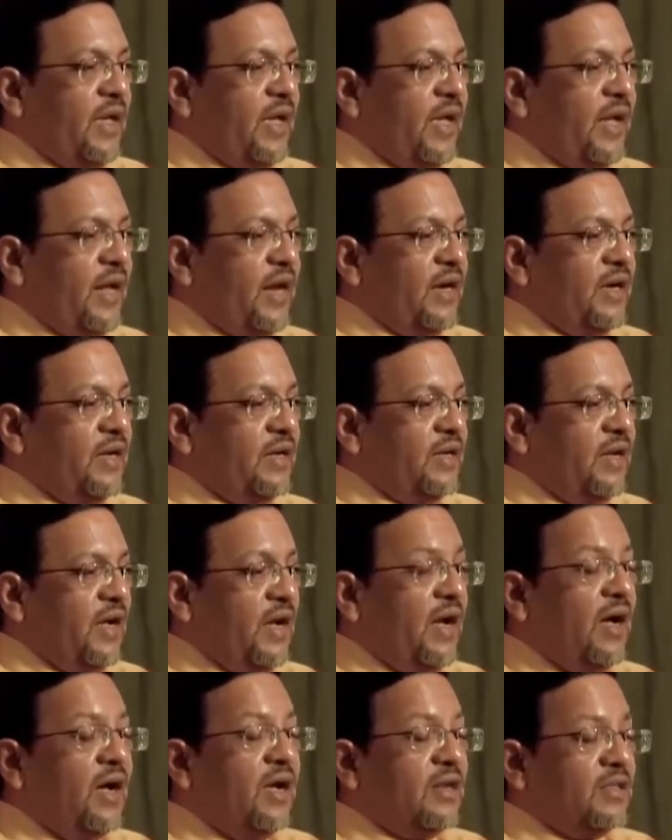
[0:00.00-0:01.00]
and
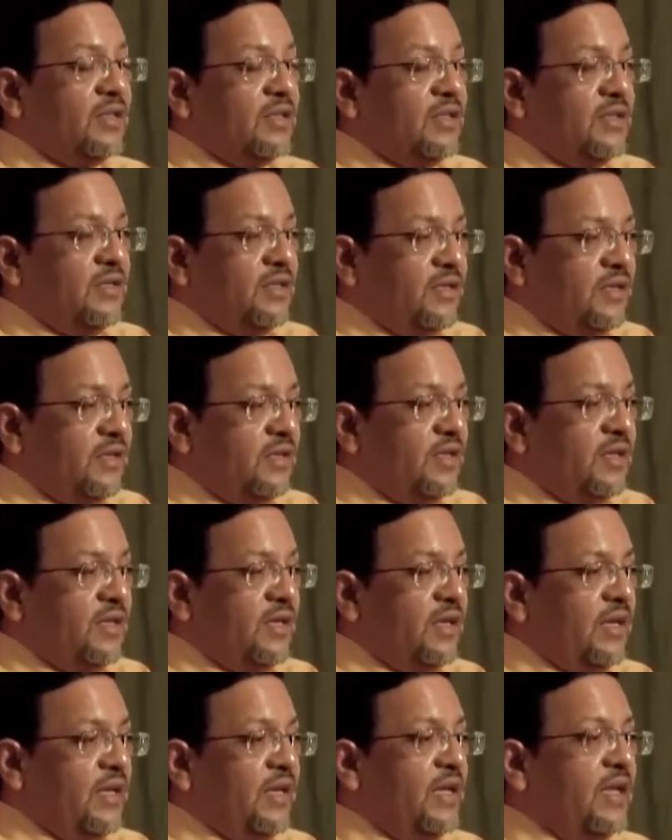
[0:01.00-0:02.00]
Earth
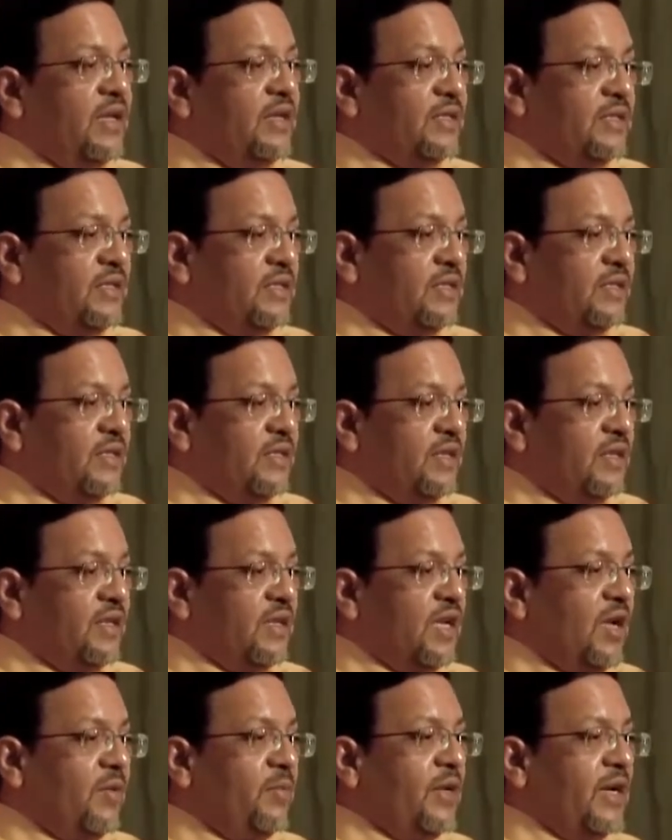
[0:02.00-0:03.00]
is
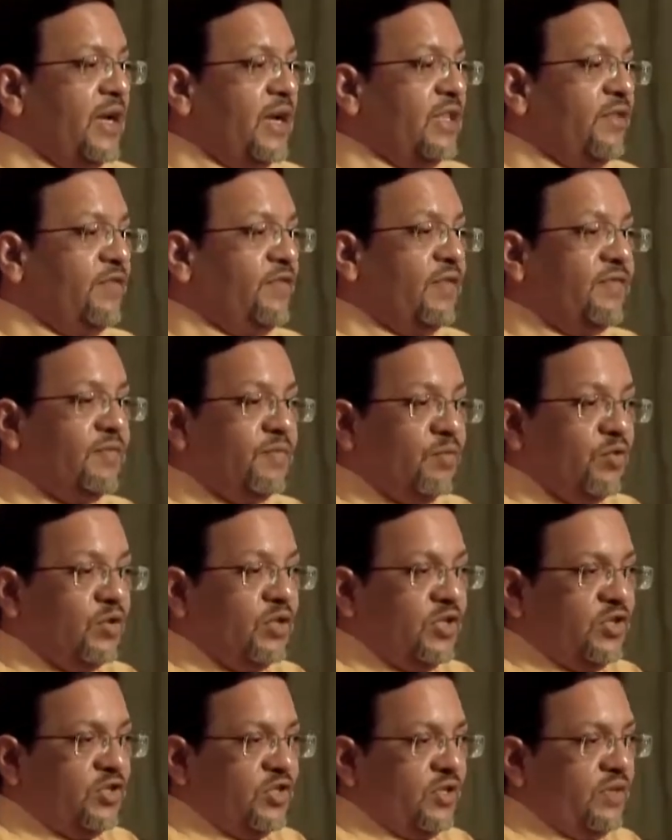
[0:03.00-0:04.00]
coming at the 5th
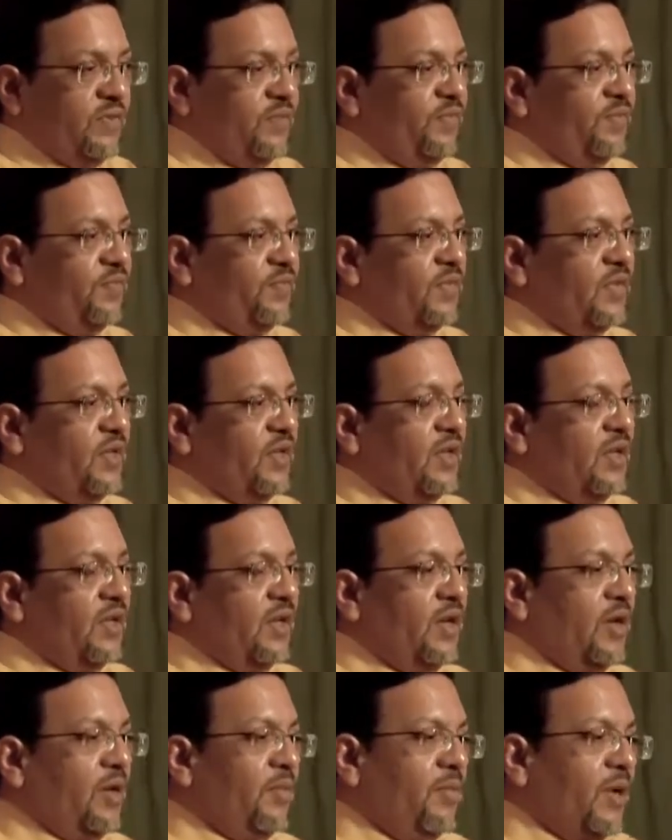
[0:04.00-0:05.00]
position.
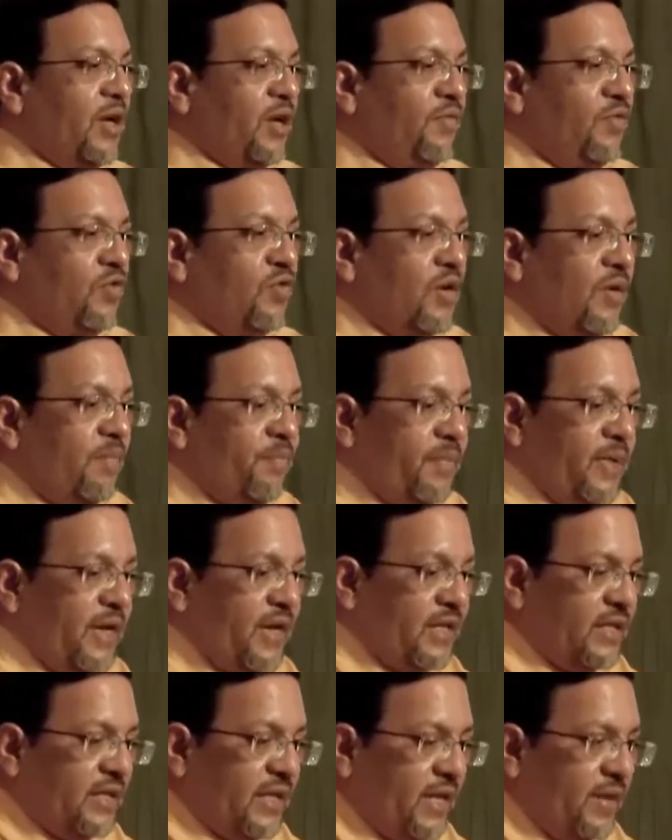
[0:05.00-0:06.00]
But if you
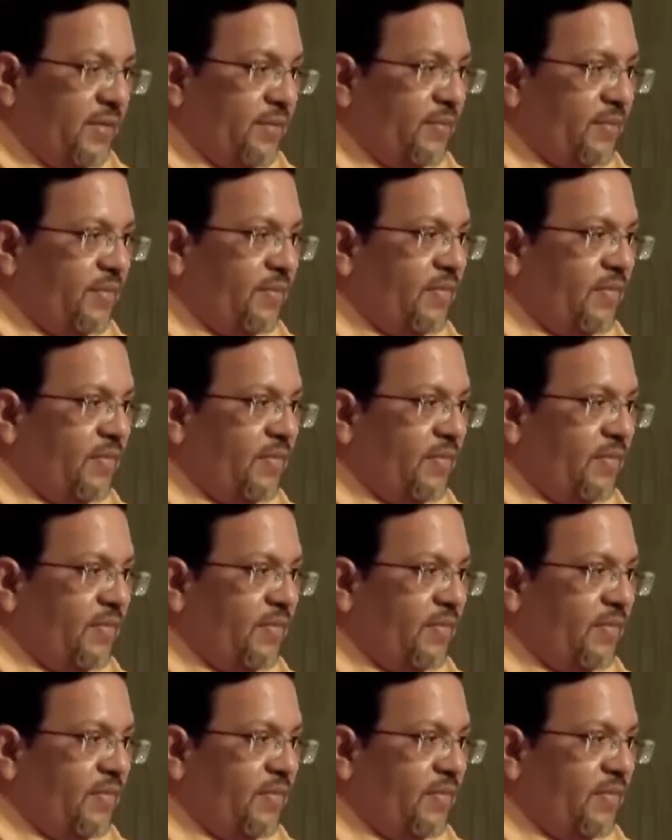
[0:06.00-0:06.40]
compare them